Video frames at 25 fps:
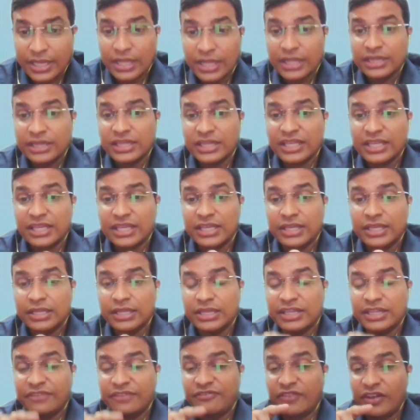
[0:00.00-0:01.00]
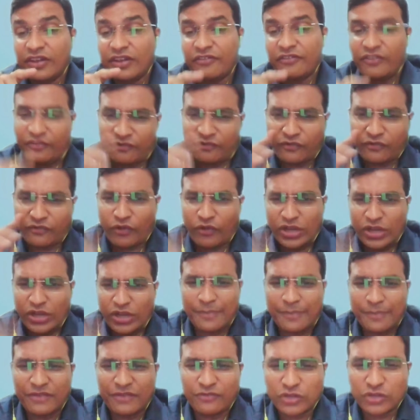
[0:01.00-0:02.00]
if for
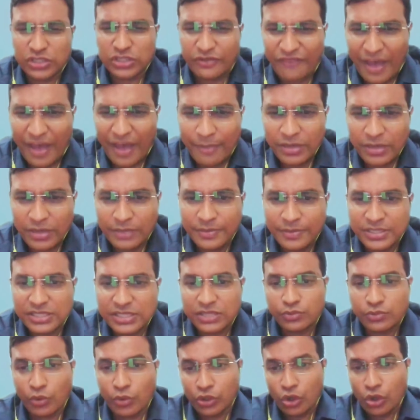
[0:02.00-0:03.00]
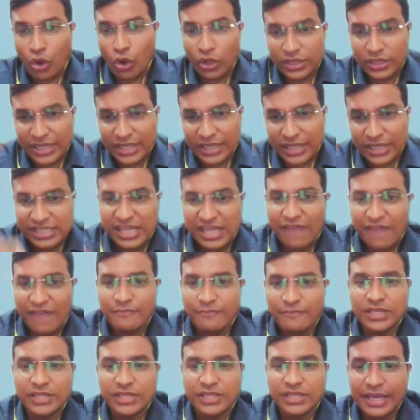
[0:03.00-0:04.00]
example, if it was a family business, what all things have
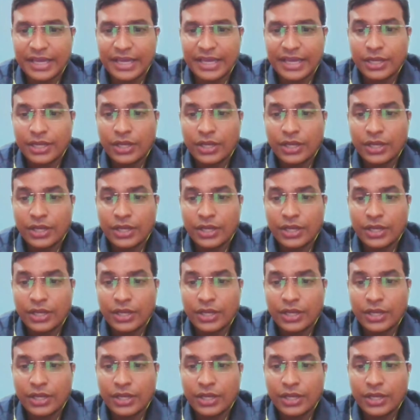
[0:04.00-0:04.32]
been there.